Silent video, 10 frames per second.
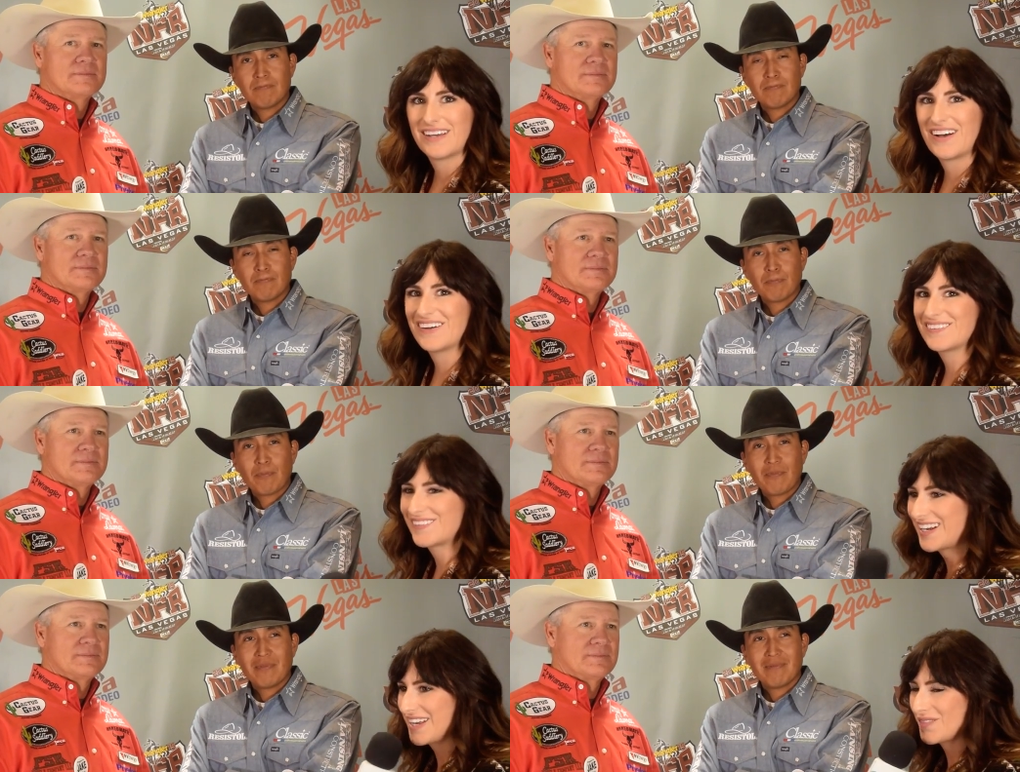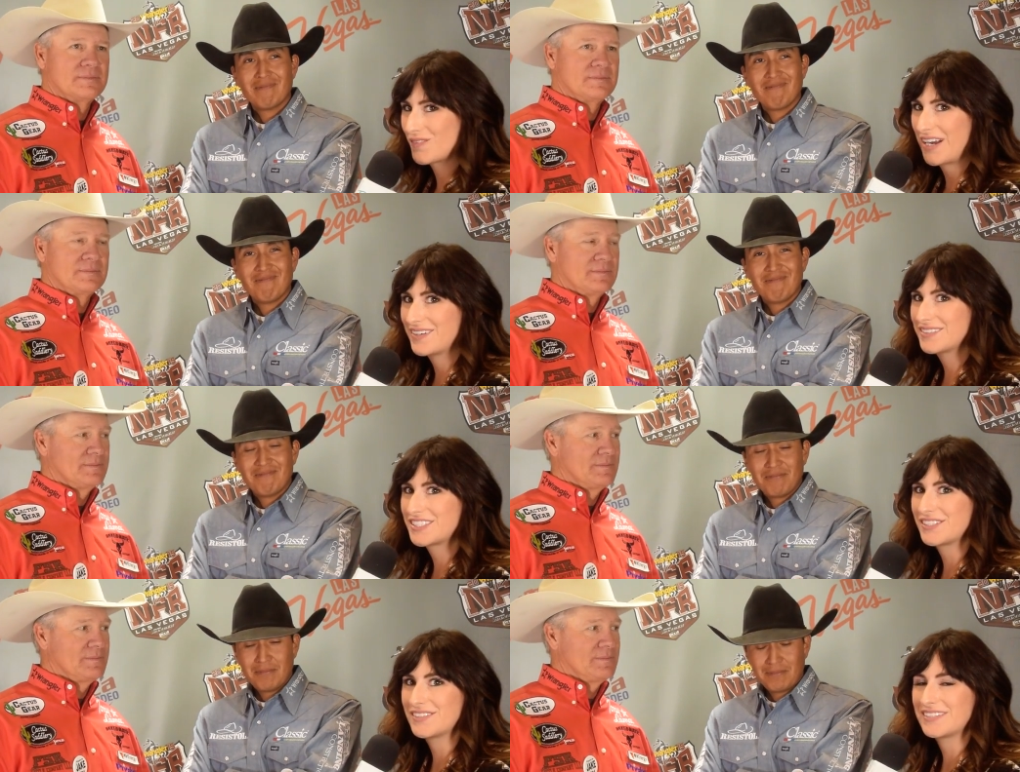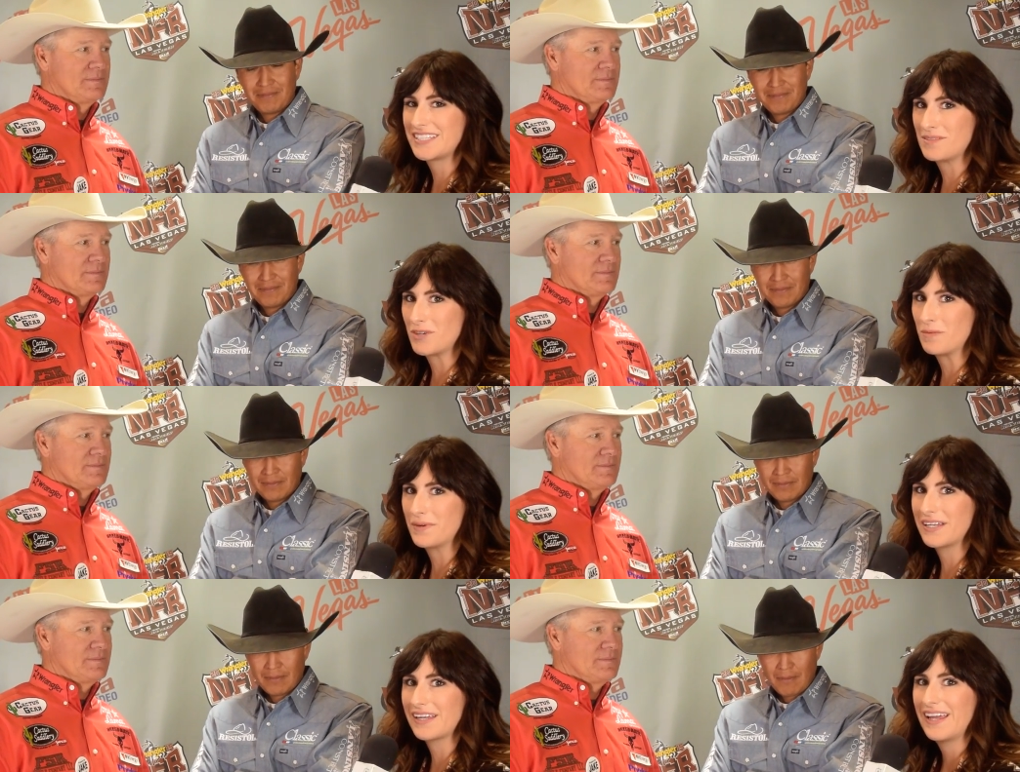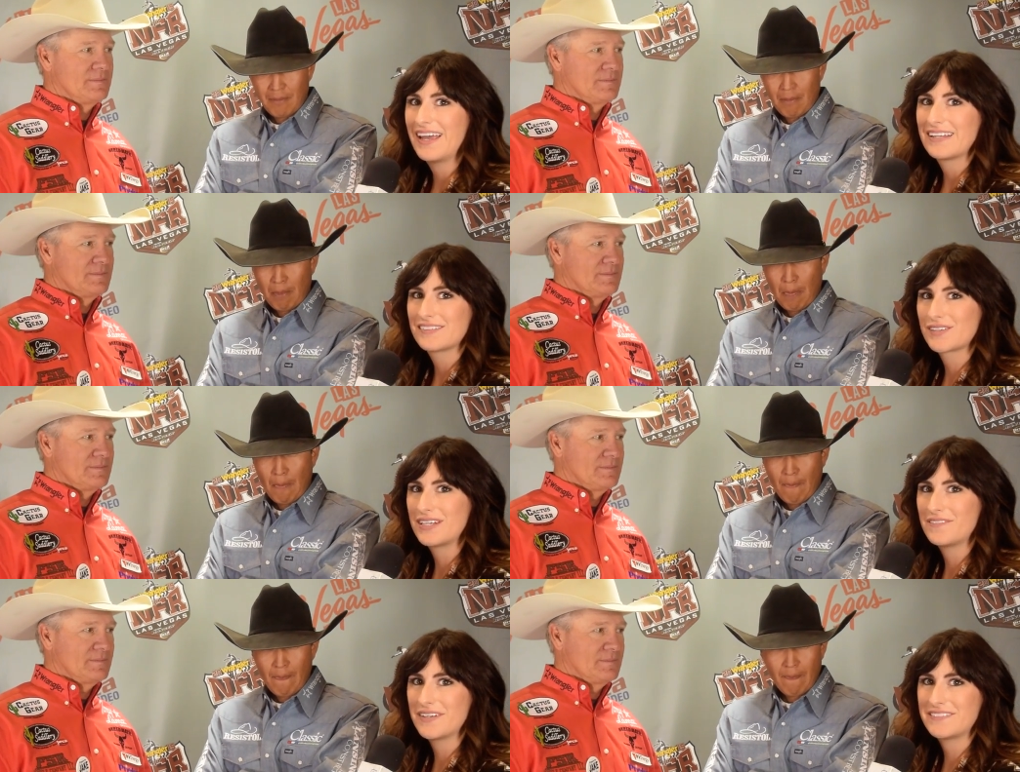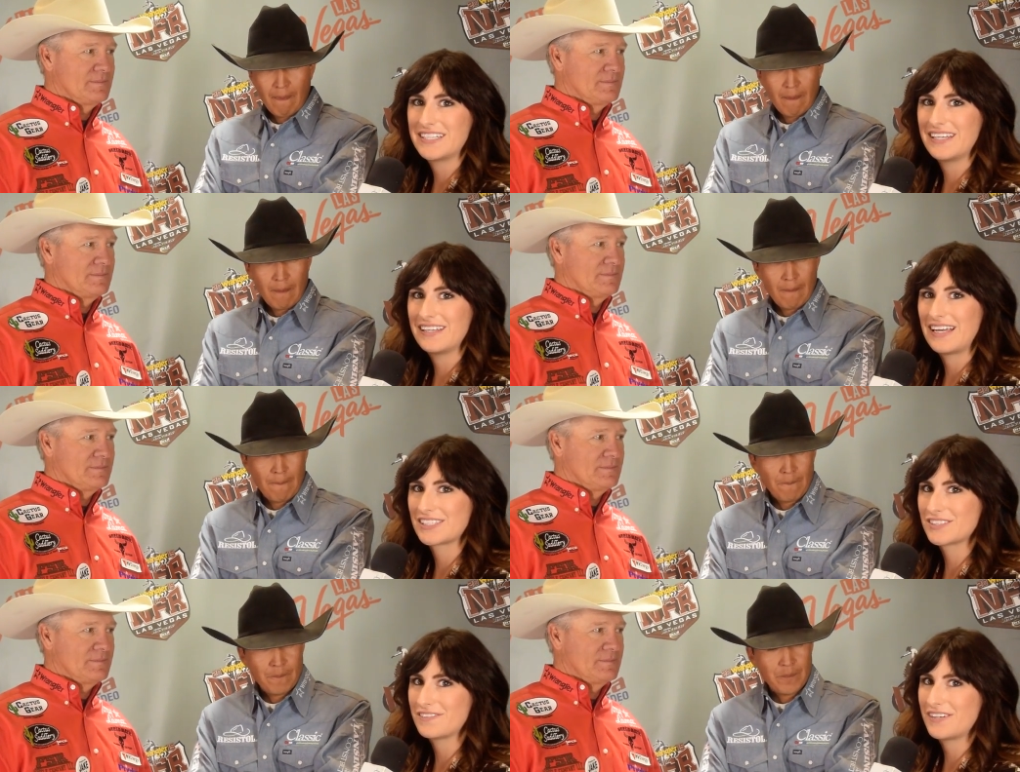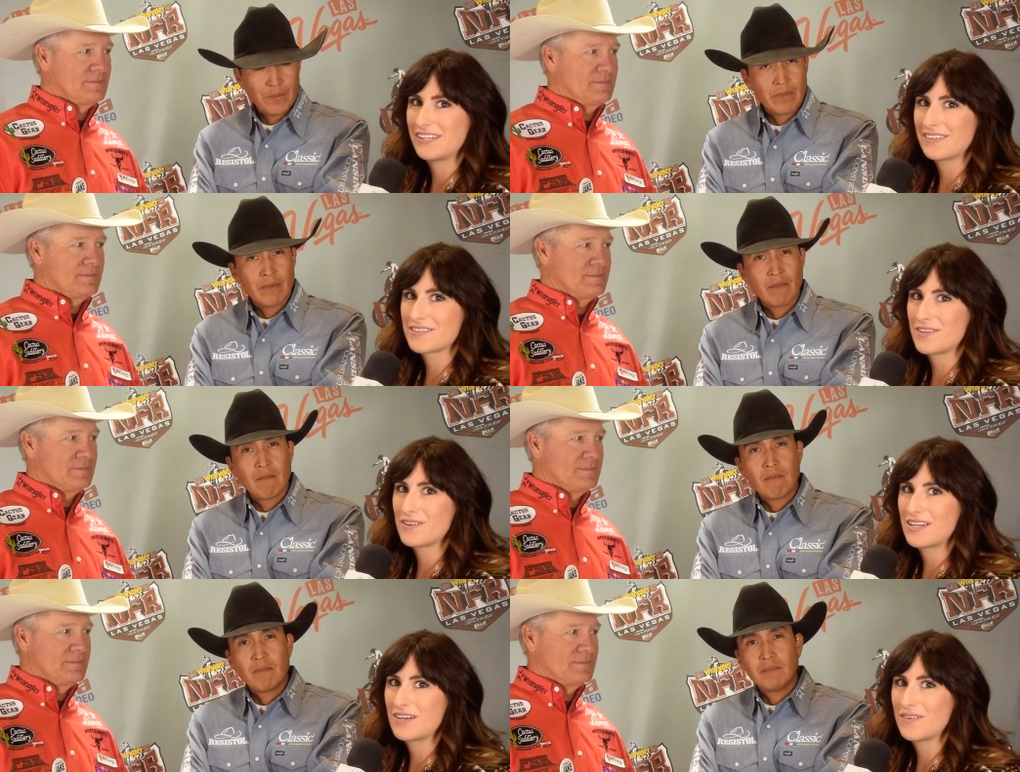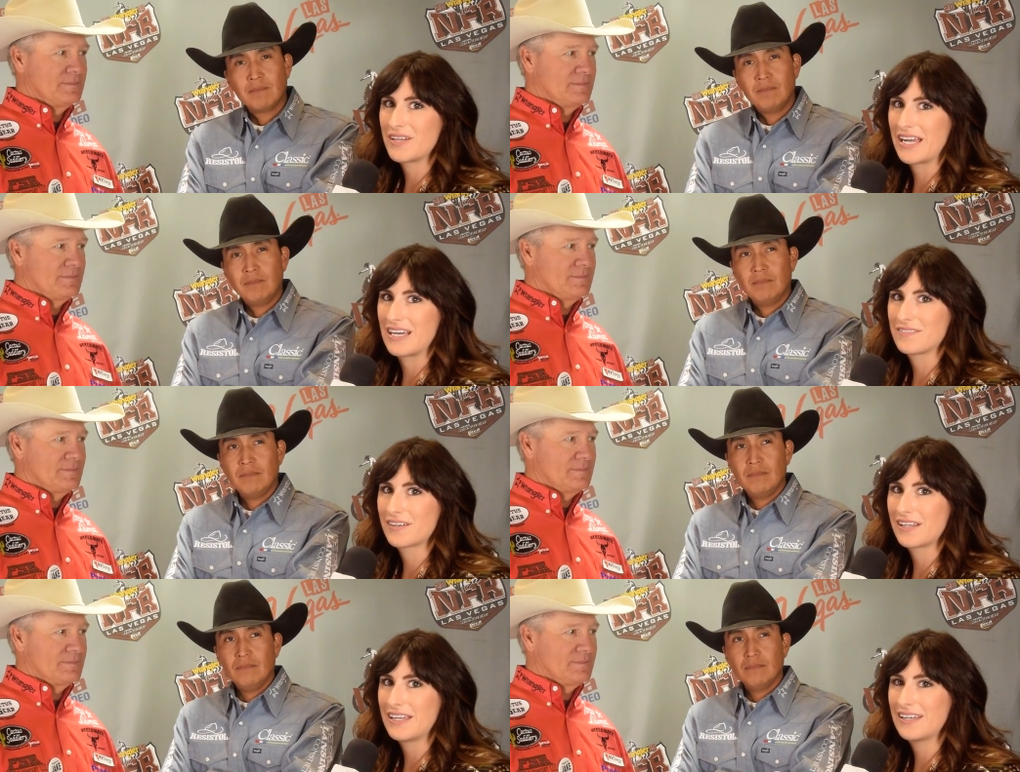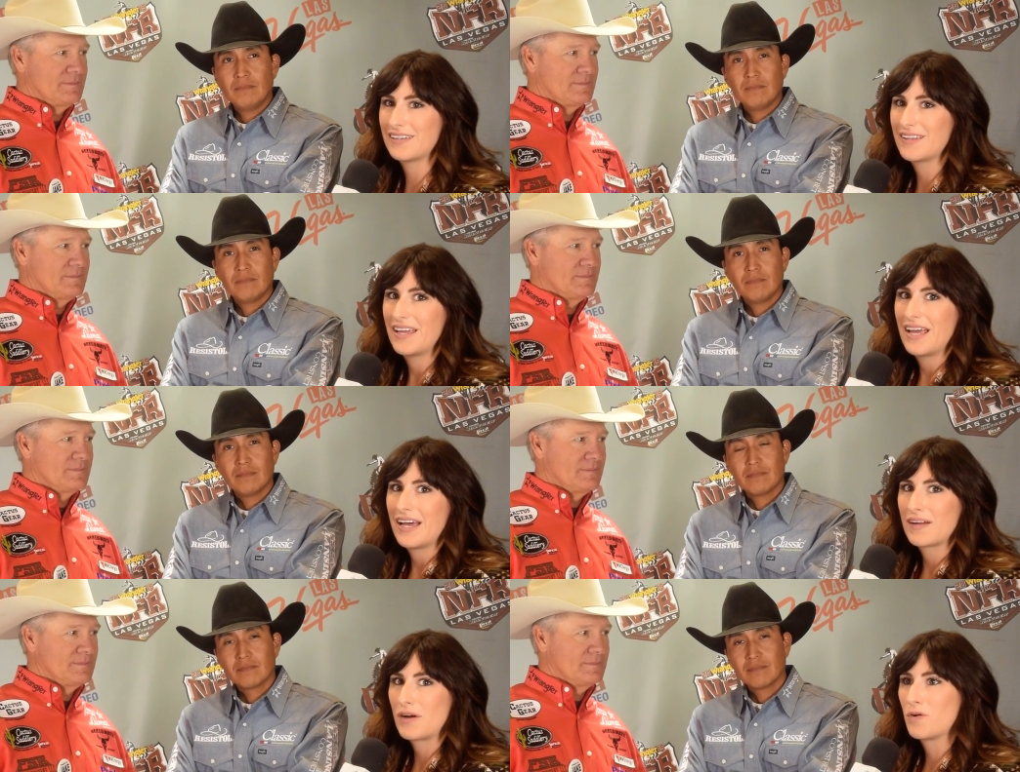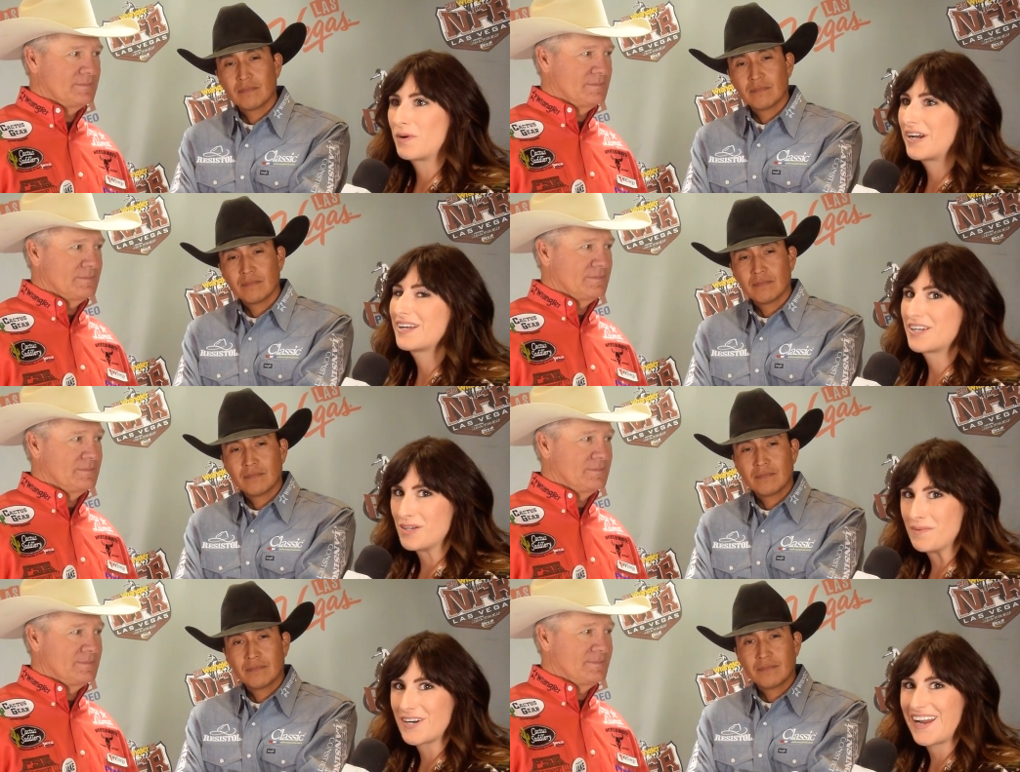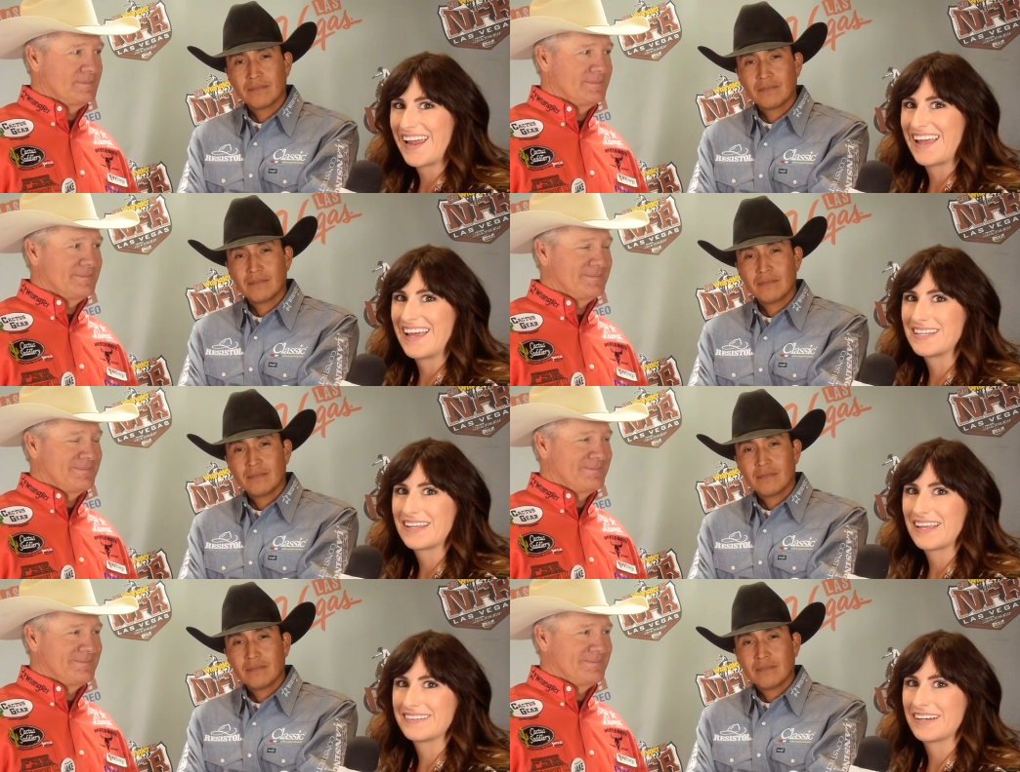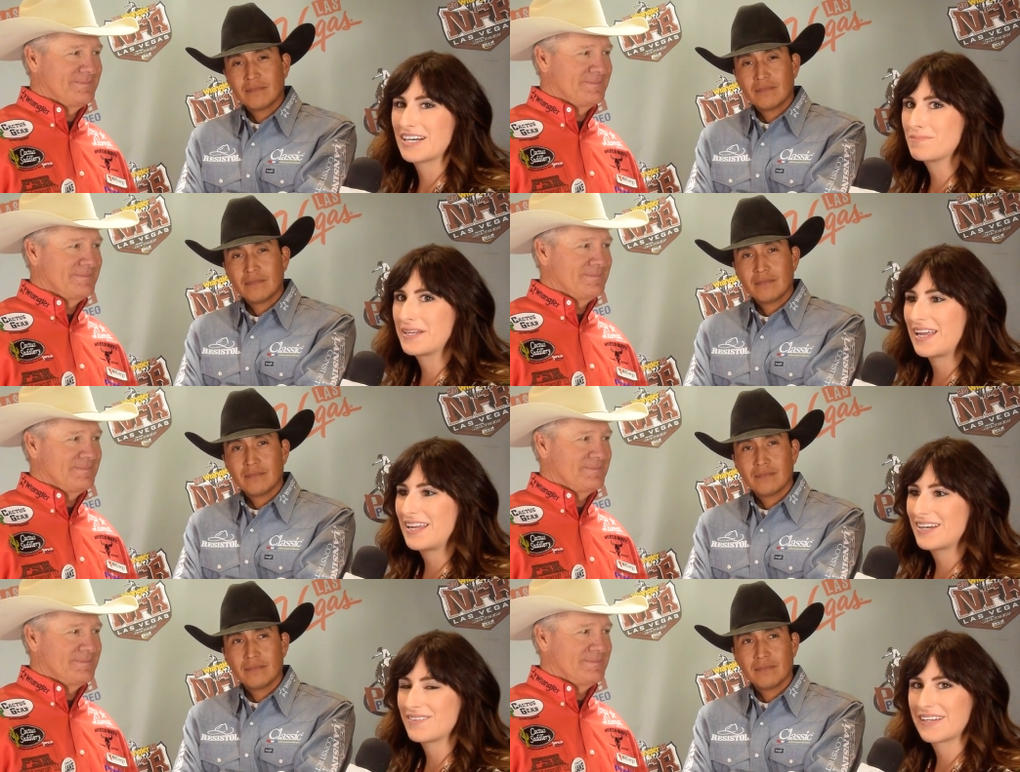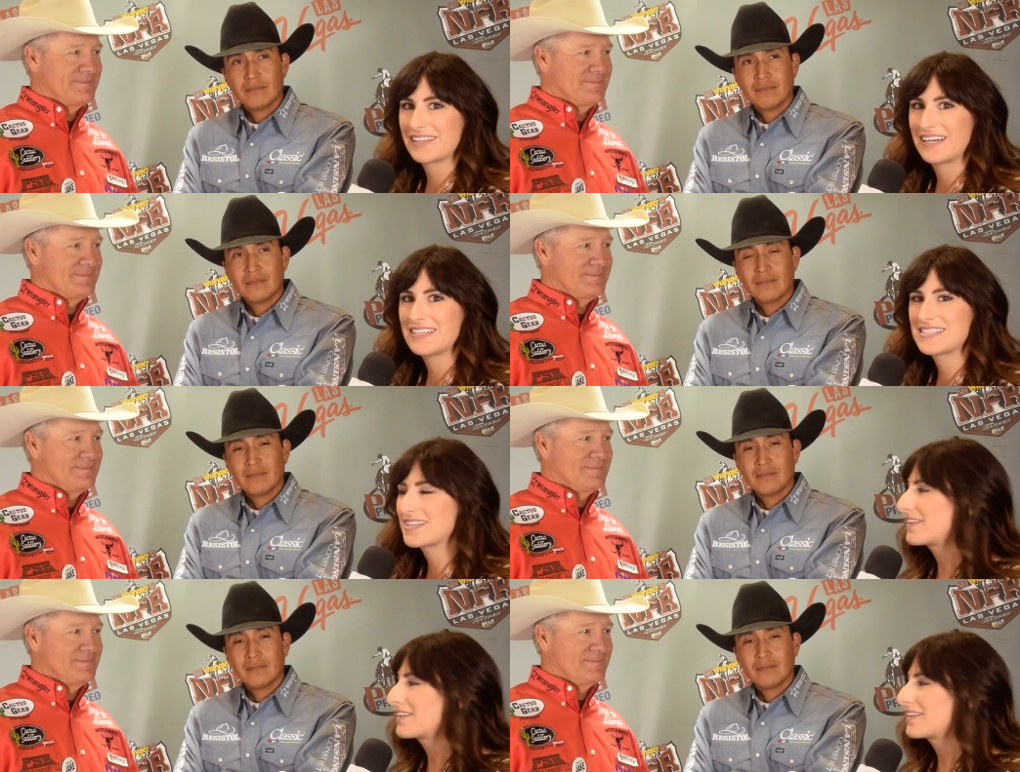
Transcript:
Speaker 1: All right, round two, team roping, 2015 National Finals Rodeo. We have Clay O'Brian Cooper and Derrick Begay here with us.